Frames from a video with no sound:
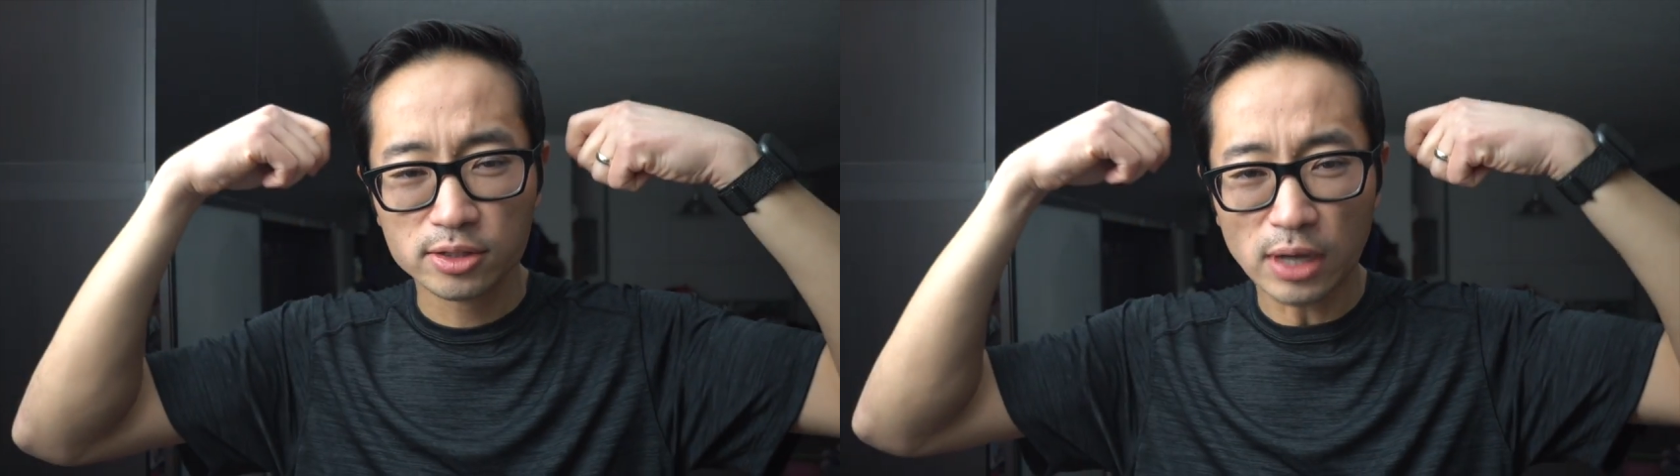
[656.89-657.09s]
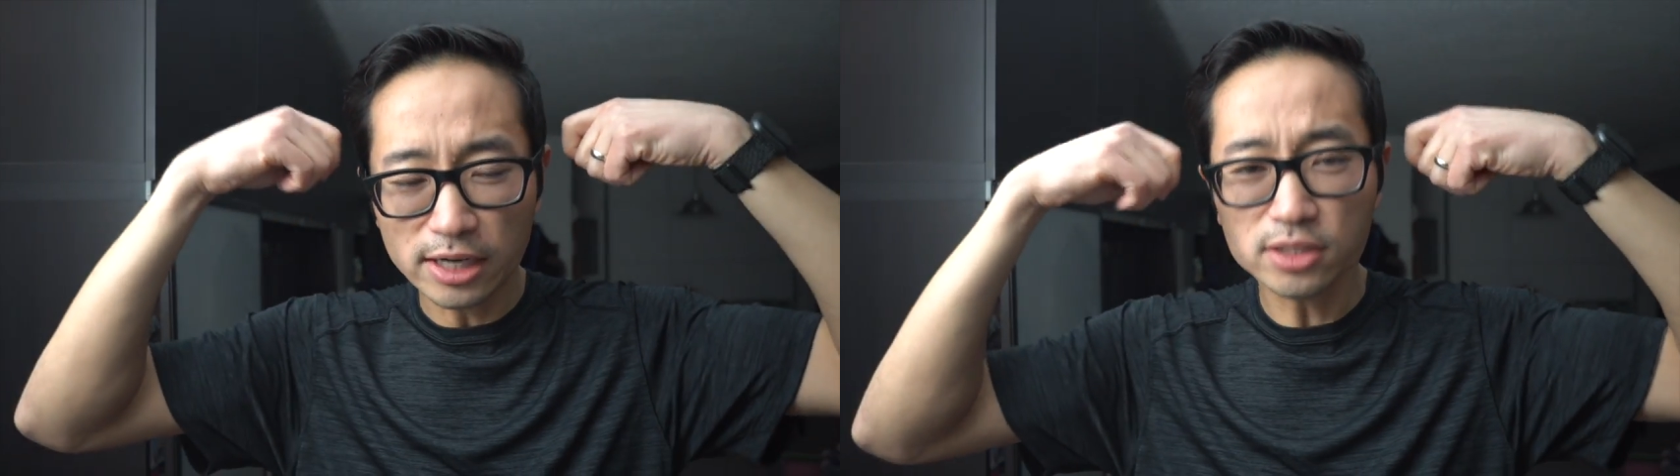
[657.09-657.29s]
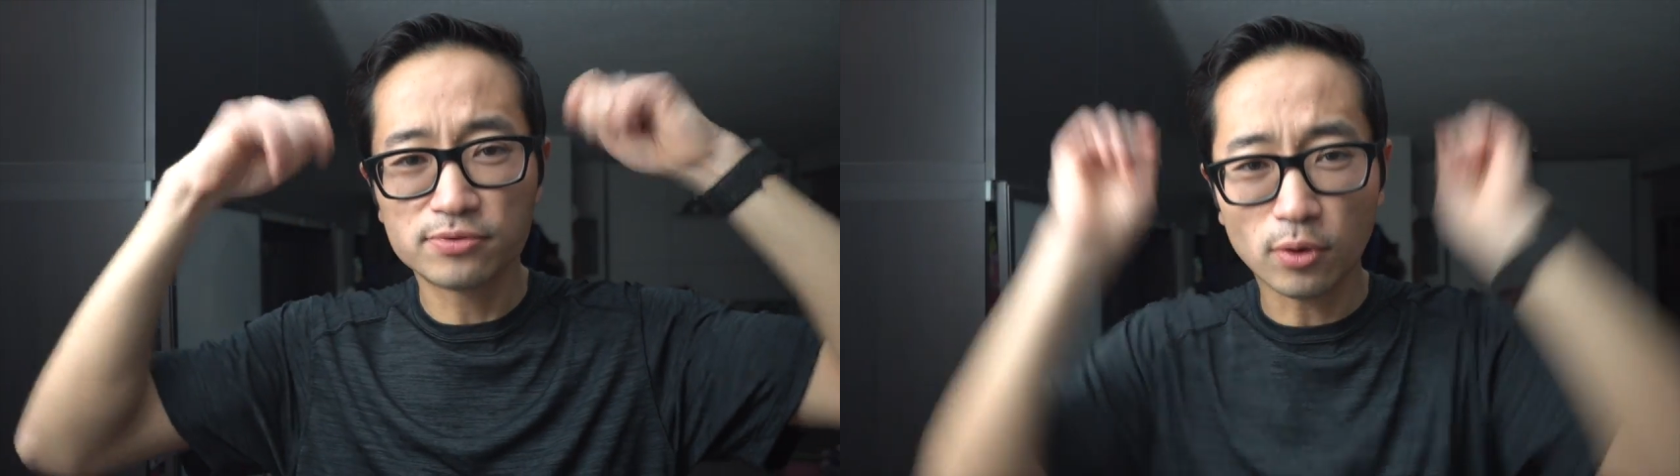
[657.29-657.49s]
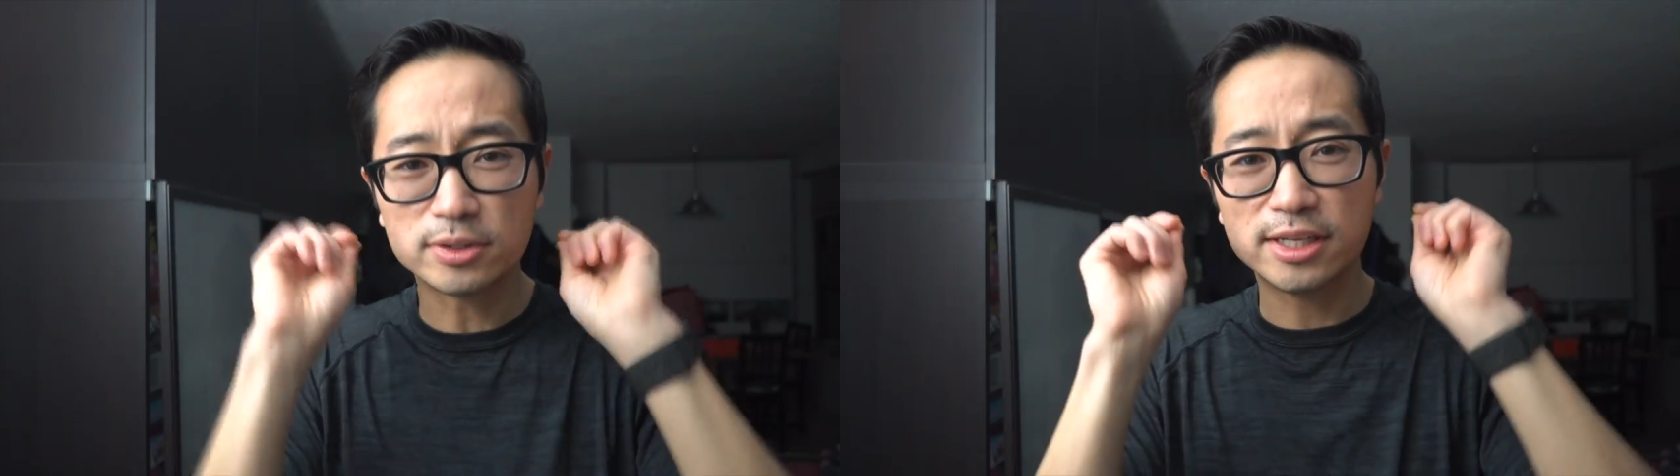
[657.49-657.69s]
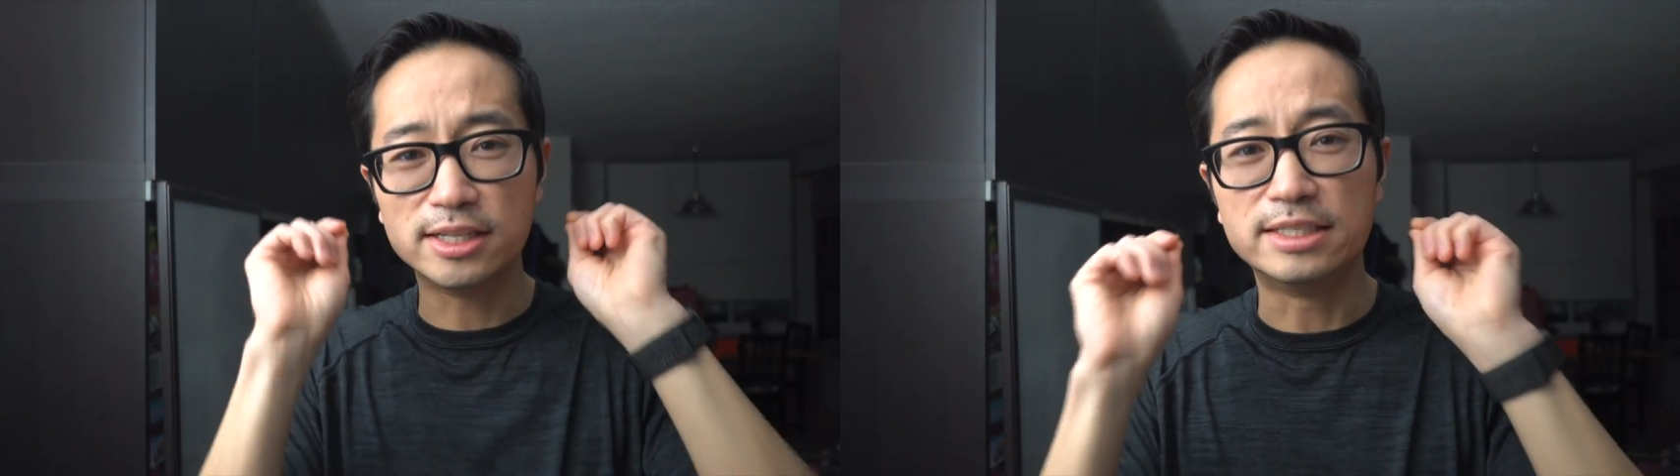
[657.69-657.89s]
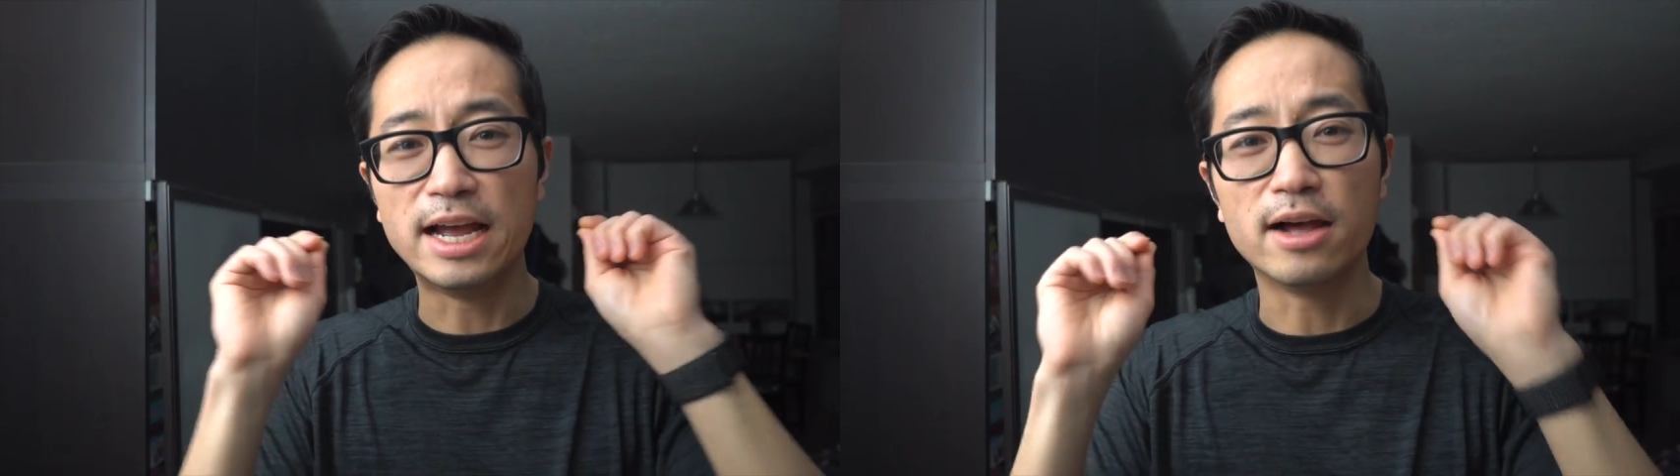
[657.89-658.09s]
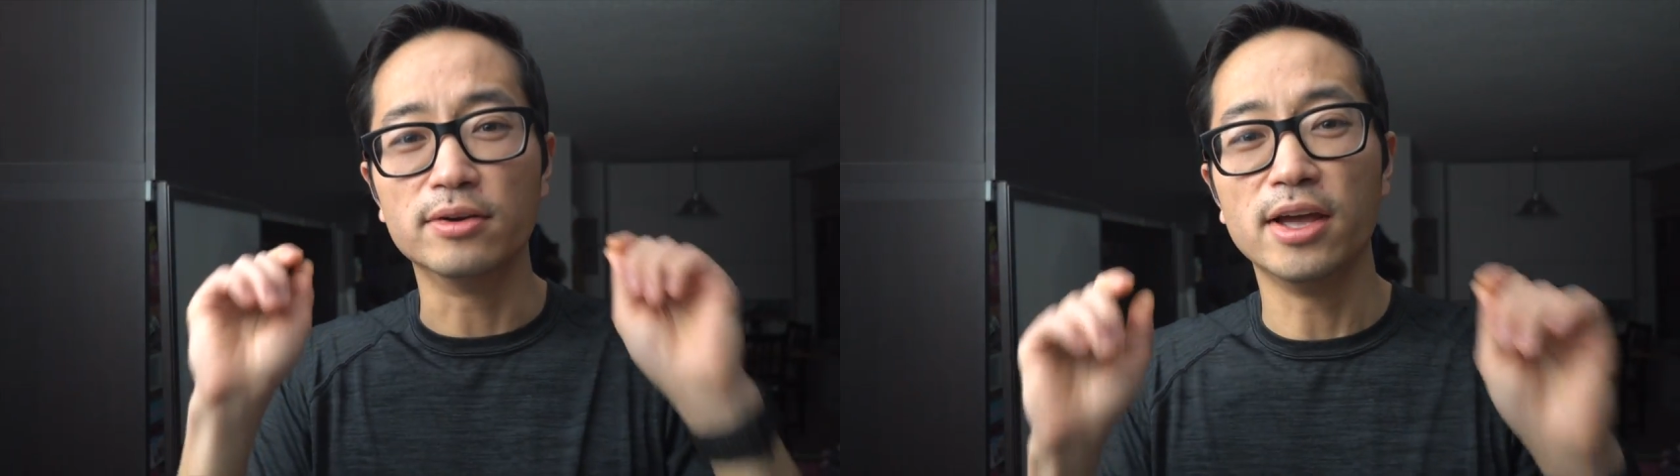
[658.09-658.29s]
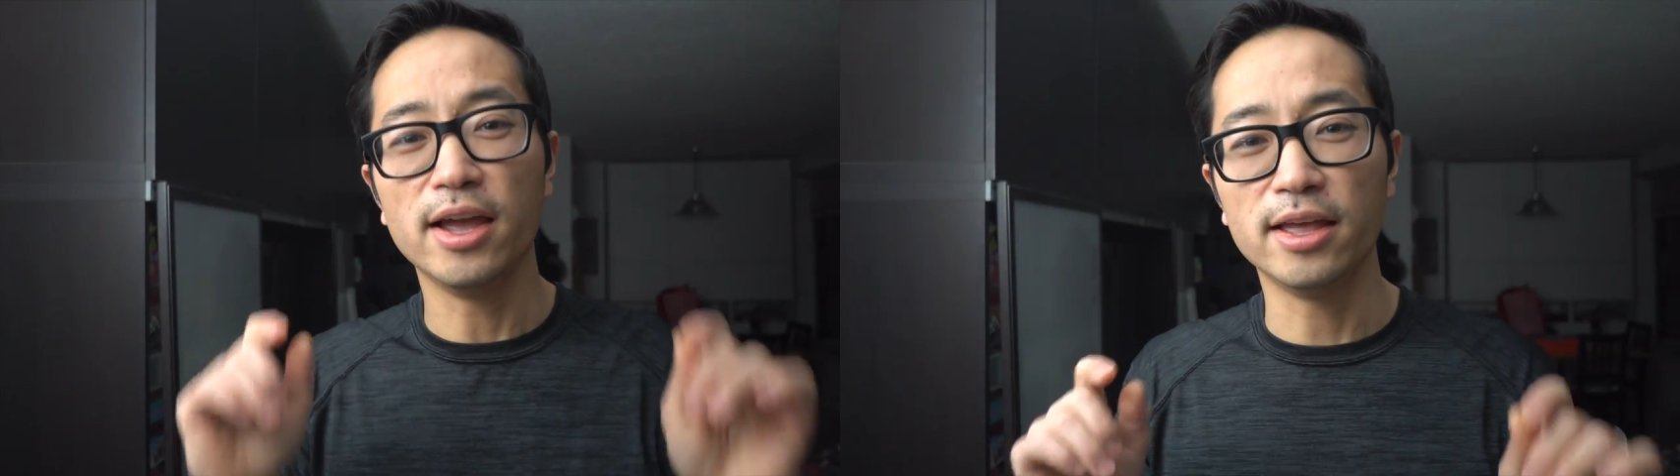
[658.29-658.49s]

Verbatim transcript: So I just folded it down.